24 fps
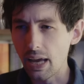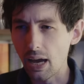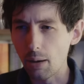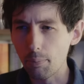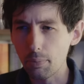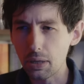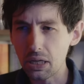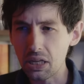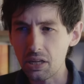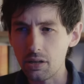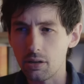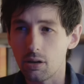How
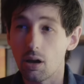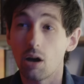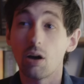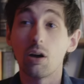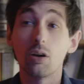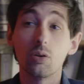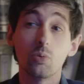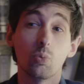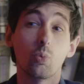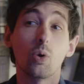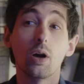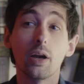many
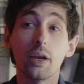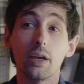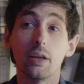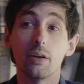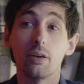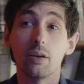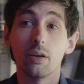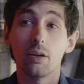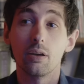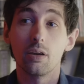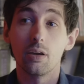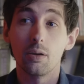
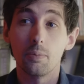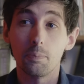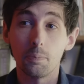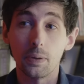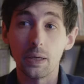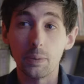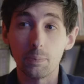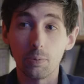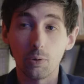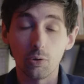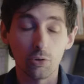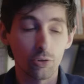non-white
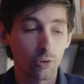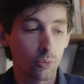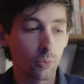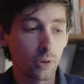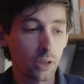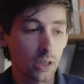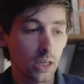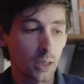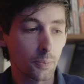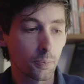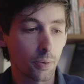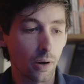people do
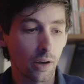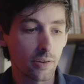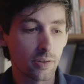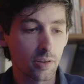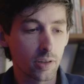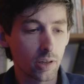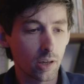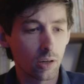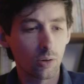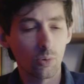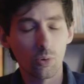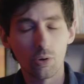we need
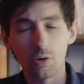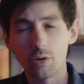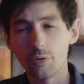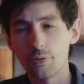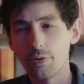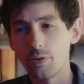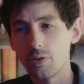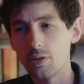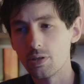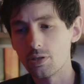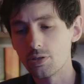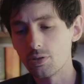present in order
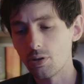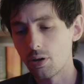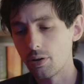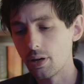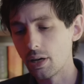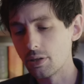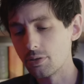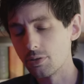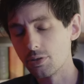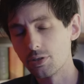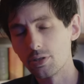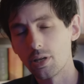for this thought
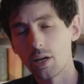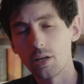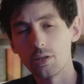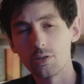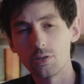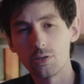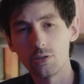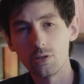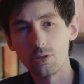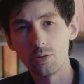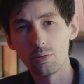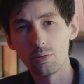
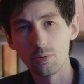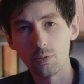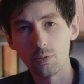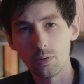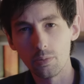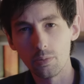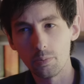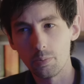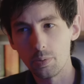exercise to